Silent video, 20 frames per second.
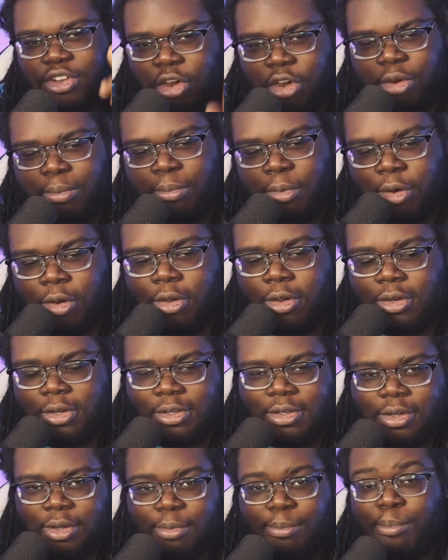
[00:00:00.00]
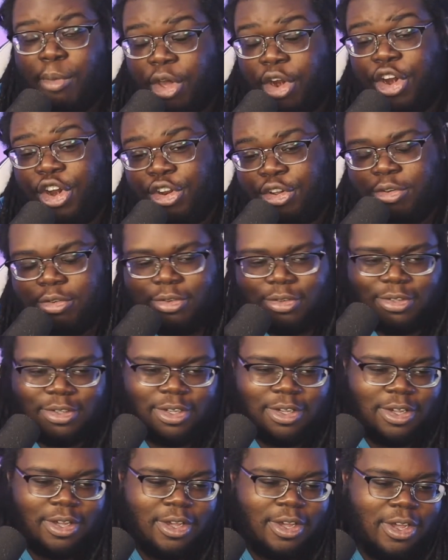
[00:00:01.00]
Matoriv,
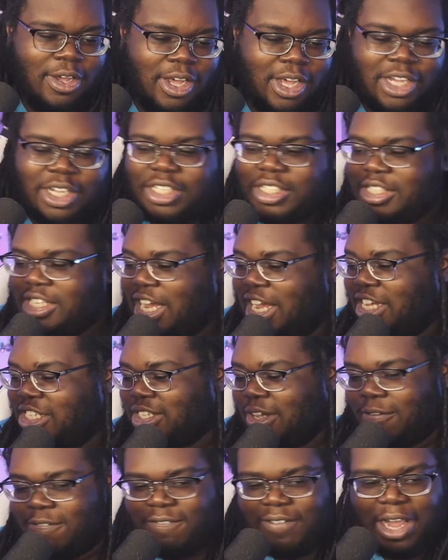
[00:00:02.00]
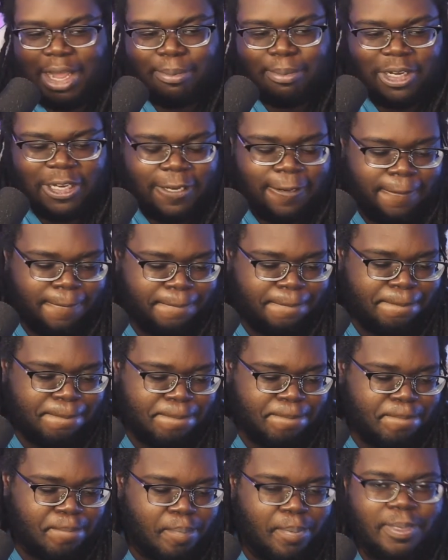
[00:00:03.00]
sees a family
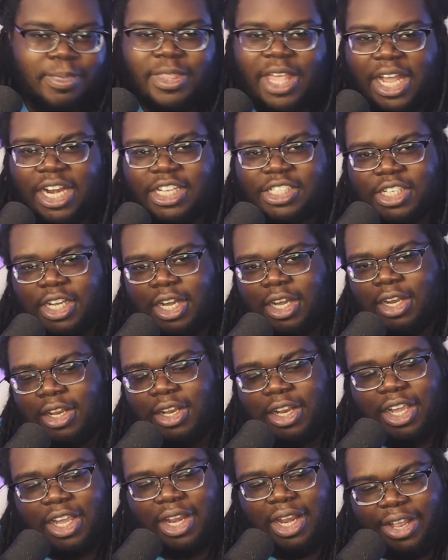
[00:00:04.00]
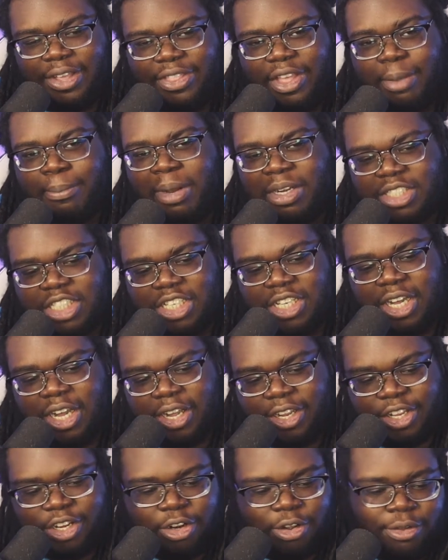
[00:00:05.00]
that is looking like they're about to die. You
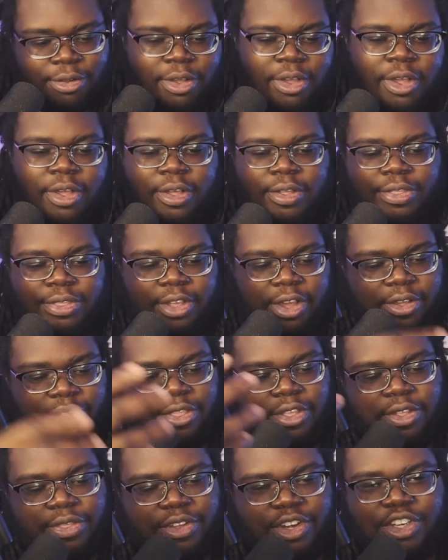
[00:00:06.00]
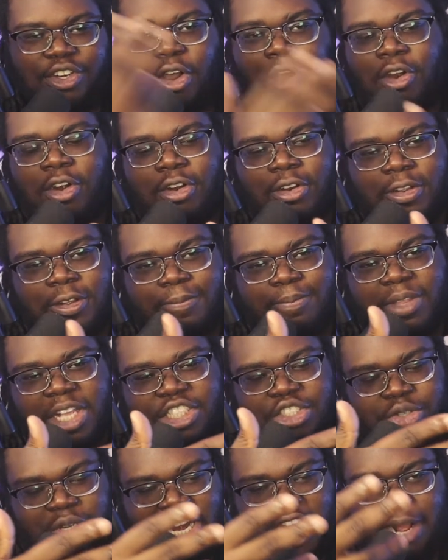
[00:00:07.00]
know, the daughter is trying
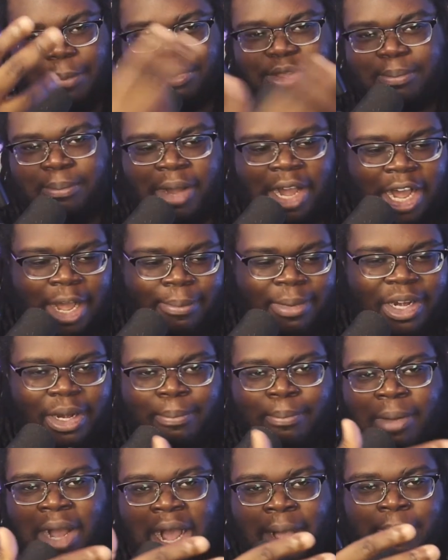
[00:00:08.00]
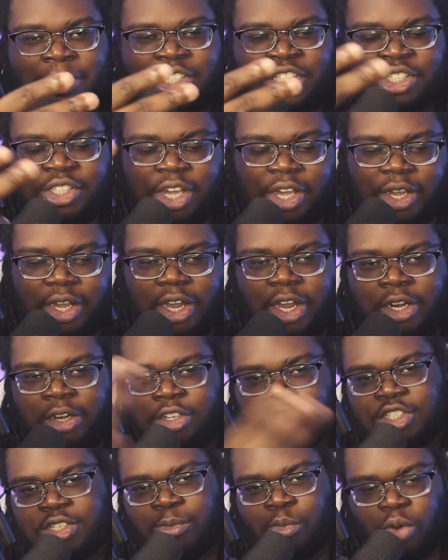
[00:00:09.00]
to help the mom, and the mom is stuck under
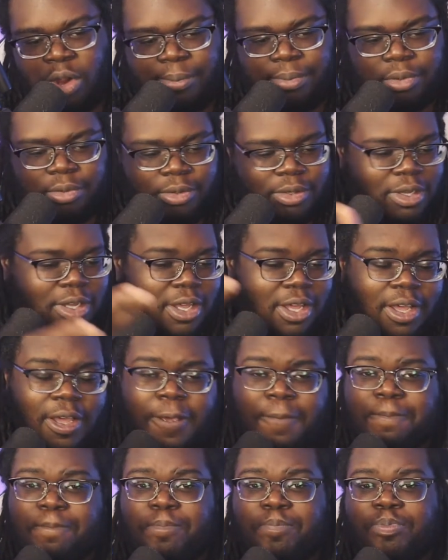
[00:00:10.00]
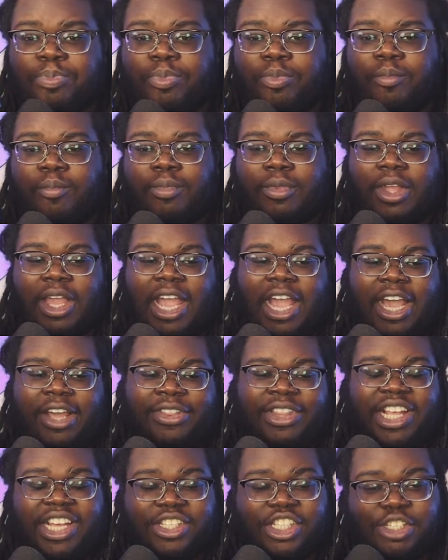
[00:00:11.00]
some rubble. And
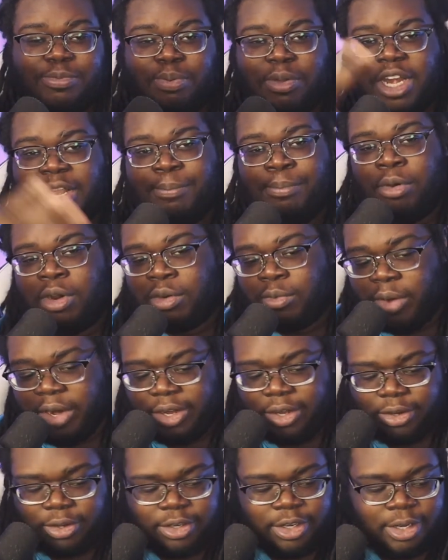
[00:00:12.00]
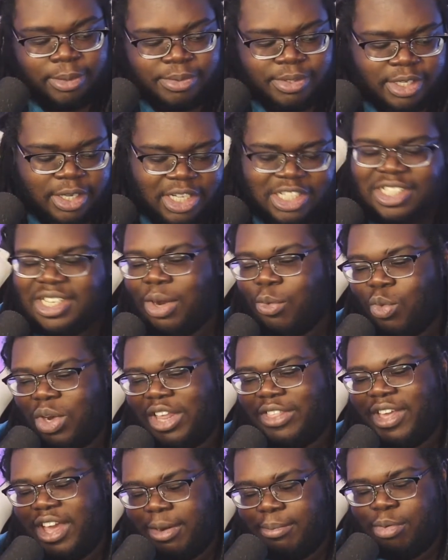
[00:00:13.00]
this is pretty important right here. You know what I'm saying? It's not really that
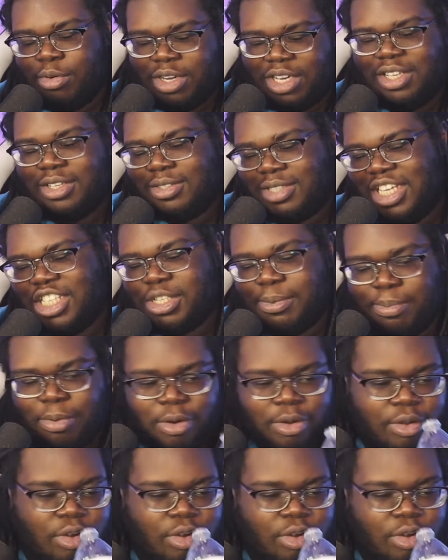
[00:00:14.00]
important. It's important.